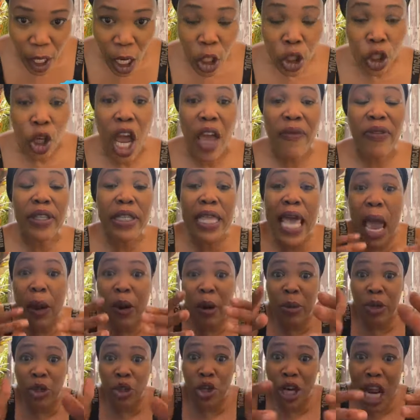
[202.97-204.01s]
So every
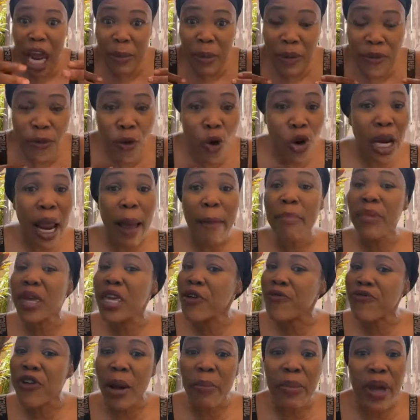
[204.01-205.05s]
time when me turn on my phone and
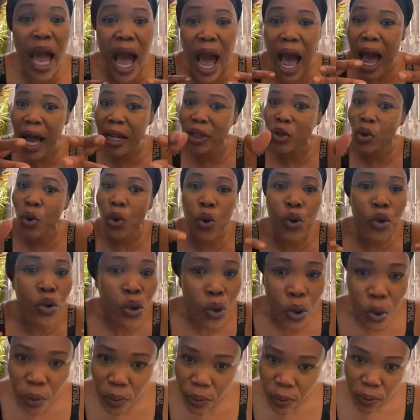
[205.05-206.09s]
me from my heart to
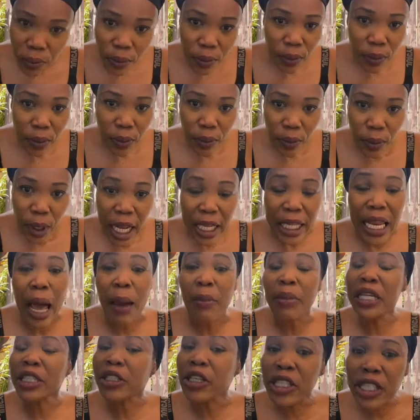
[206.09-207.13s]
uno,
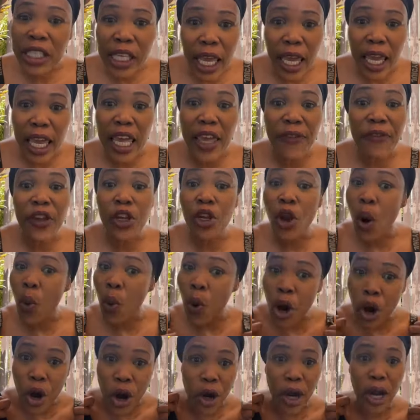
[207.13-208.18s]
that means to say if it
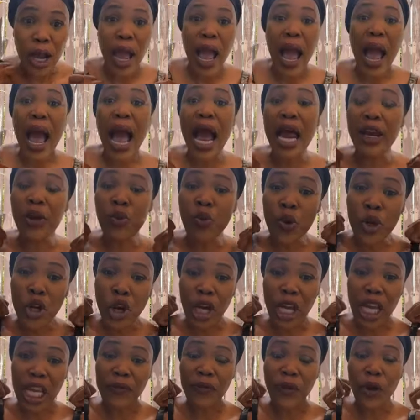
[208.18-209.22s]
not work and
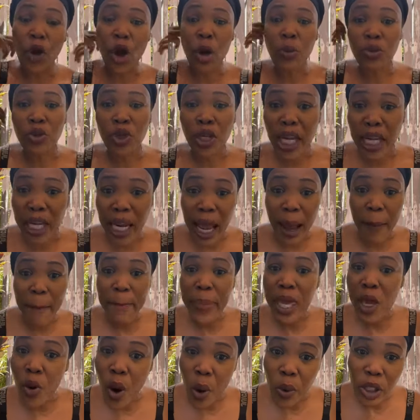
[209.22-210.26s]
we not get to come together
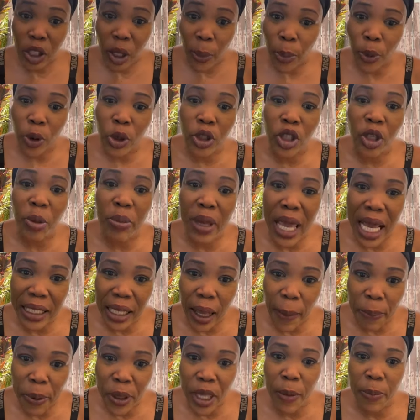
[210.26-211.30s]
and be where we supposed to be
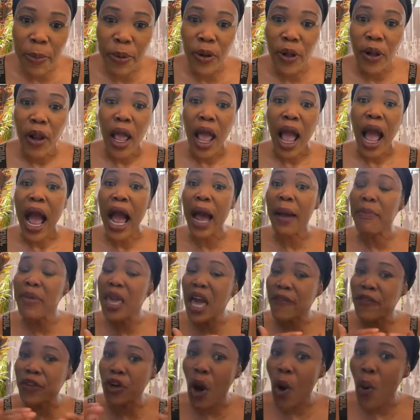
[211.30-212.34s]
as a people, and
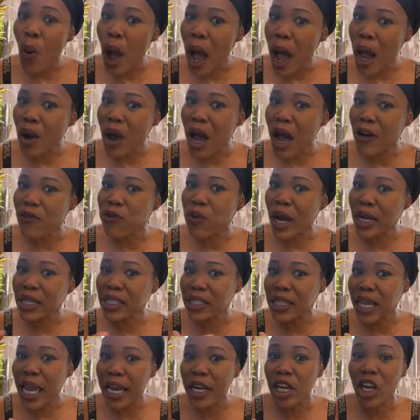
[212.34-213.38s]
me have to go walk off
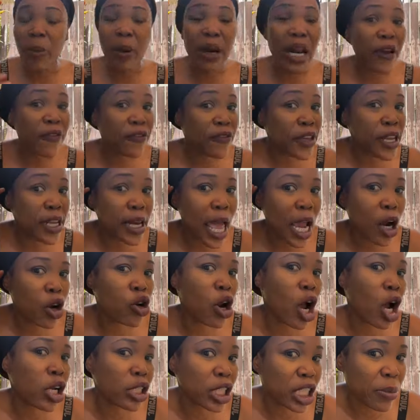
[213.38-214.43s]
one side, nobody feel
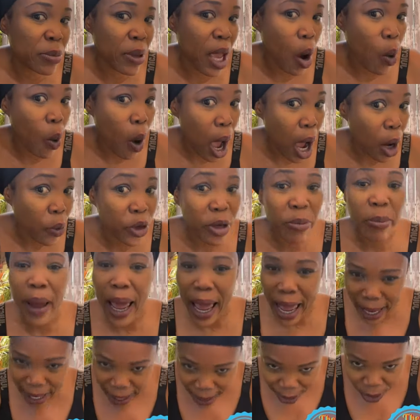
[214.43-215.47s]
like you not gonna see me I walk with
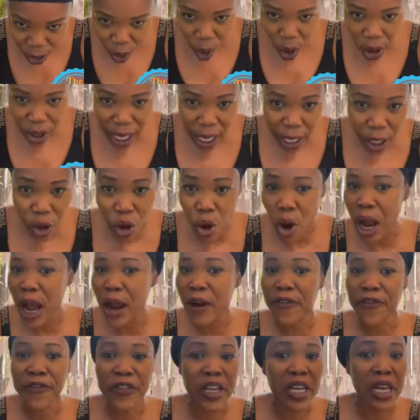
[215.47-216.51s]
my head down in the ground
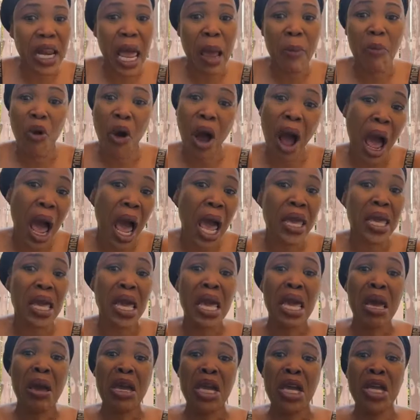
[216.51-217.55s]
and feel like boy,
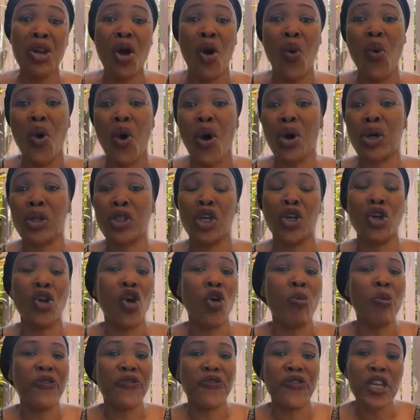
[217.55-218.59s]
you know work so
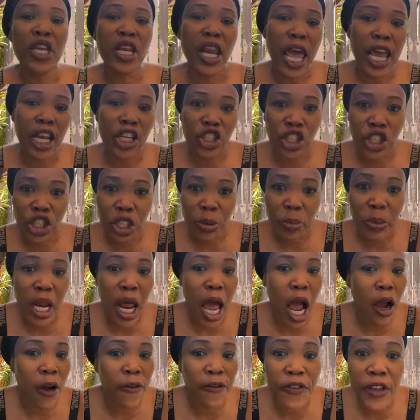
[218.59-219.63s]
now me feel like shit.
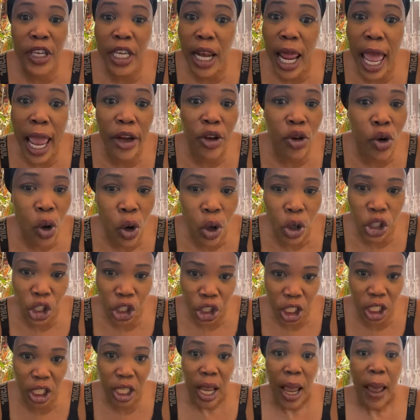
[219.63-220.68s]
Me not gonna feel like no
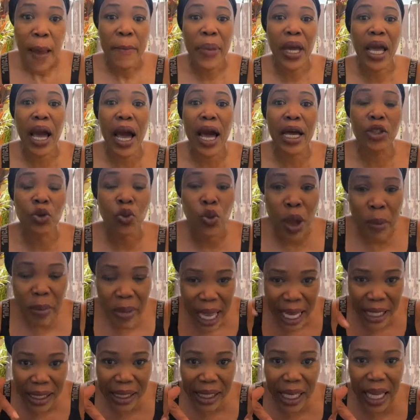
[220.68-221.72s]
shit because
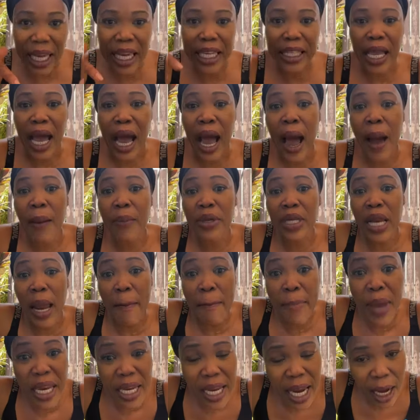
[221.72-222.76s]
when me I say it a happen
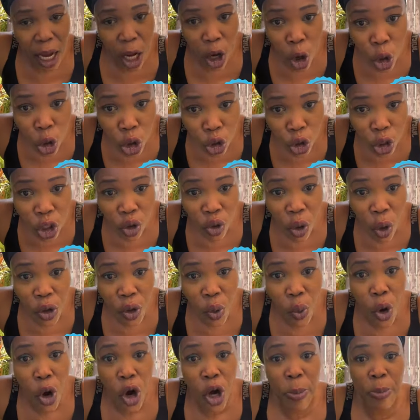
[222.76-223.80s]
in many other countries
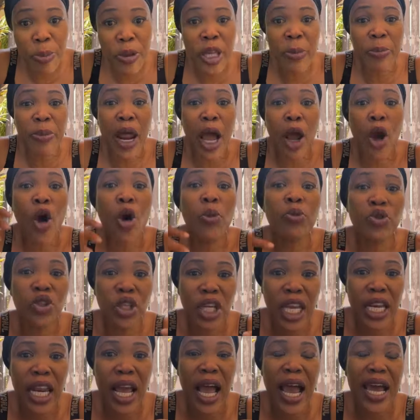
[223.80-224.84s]
around the world, people are come
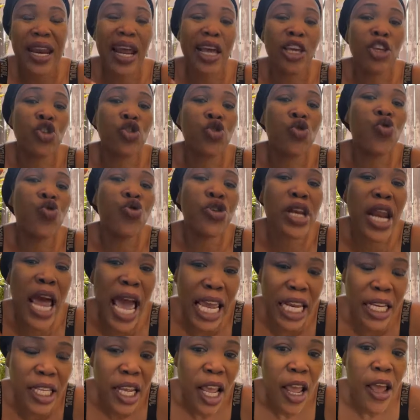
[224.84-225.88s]
together and are
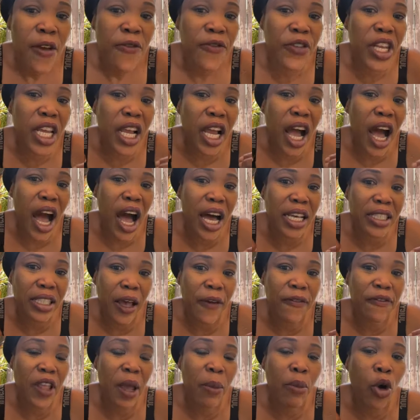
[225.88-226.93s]
unite for the
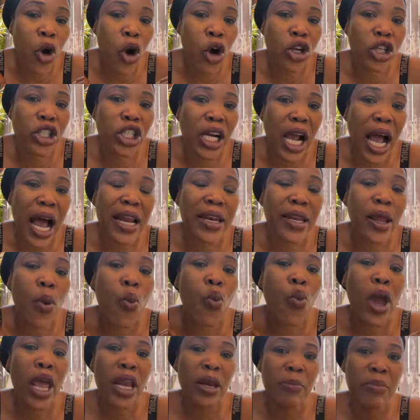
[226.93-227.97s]
cause of them culture and
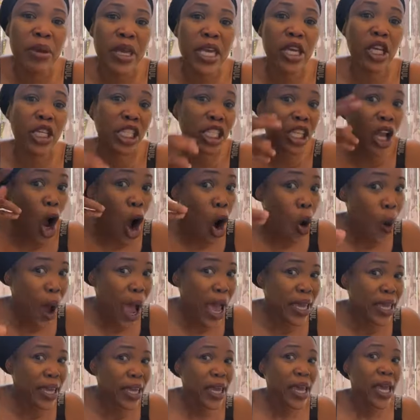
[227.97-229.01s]
them well being. You see
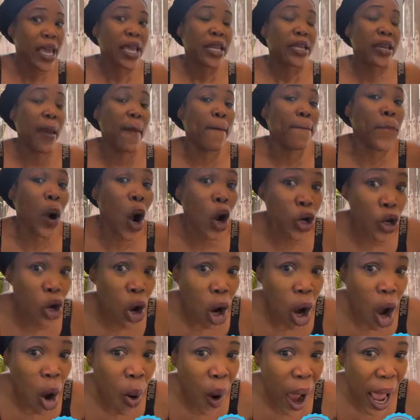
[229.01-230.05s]
Hawaii, them burn
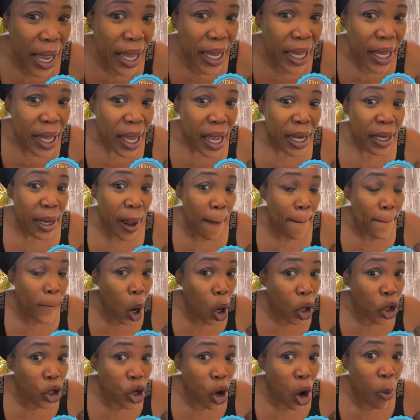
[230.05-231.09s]
down Hawaii,
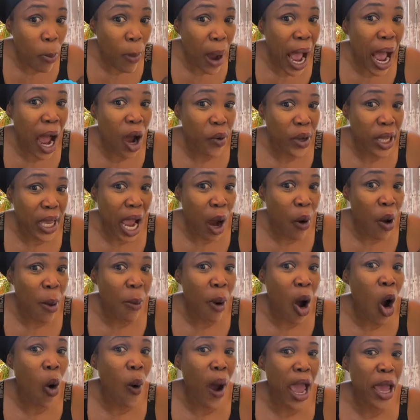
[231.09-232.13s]
them burn down Maui, and
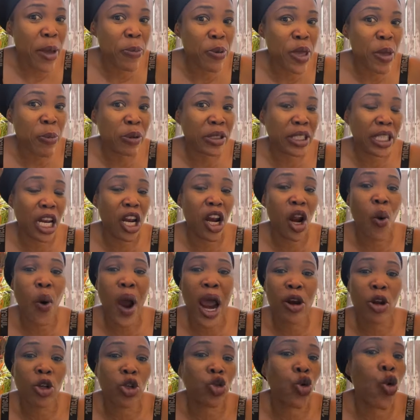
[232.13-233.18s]
when Hawaii people say they don't
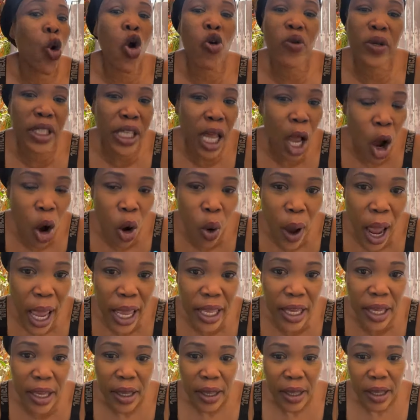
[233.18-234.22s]
want no tourists at
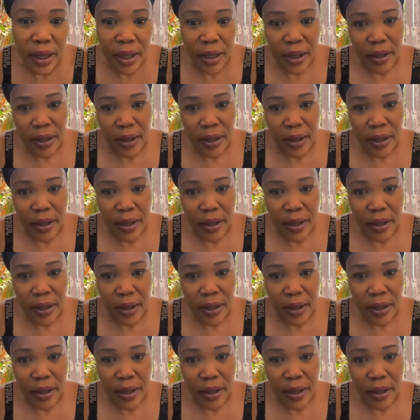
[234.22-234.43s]
Hawaii.